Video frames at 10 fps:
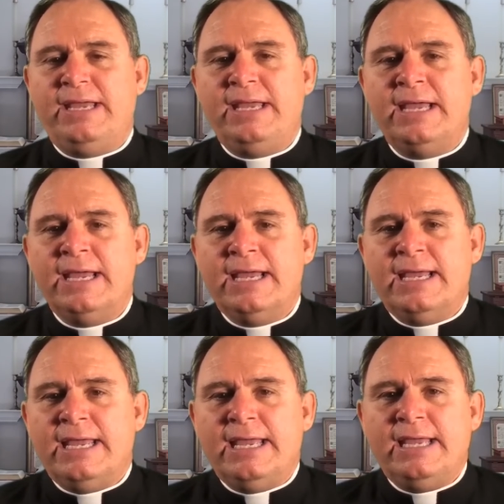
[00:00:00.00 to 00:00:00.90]
He
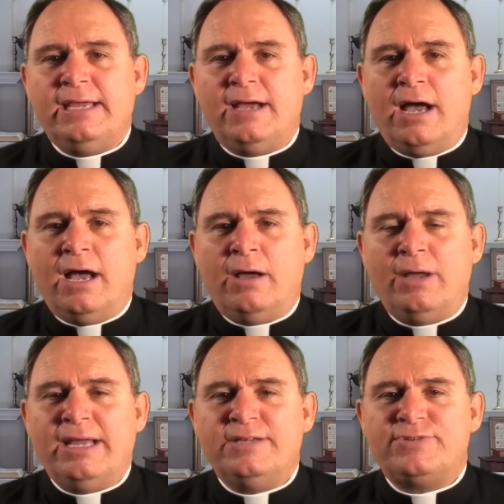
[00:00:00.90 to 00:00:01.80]
he
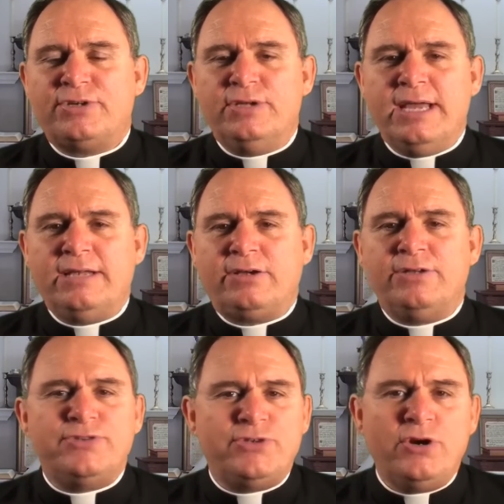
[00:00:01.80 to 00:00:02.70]
uh, is
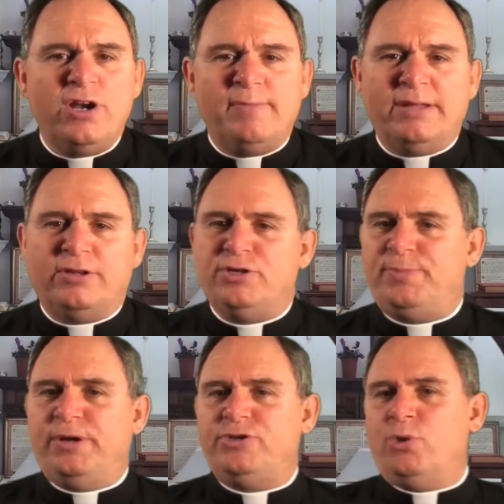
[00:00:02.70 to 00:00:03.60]
concerned about their
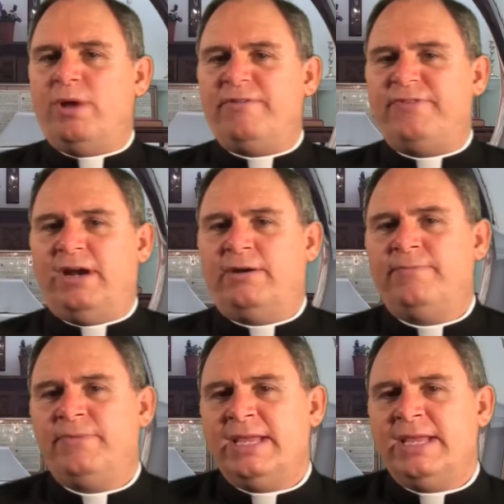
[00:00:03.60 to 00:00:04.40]
spiritual welfare,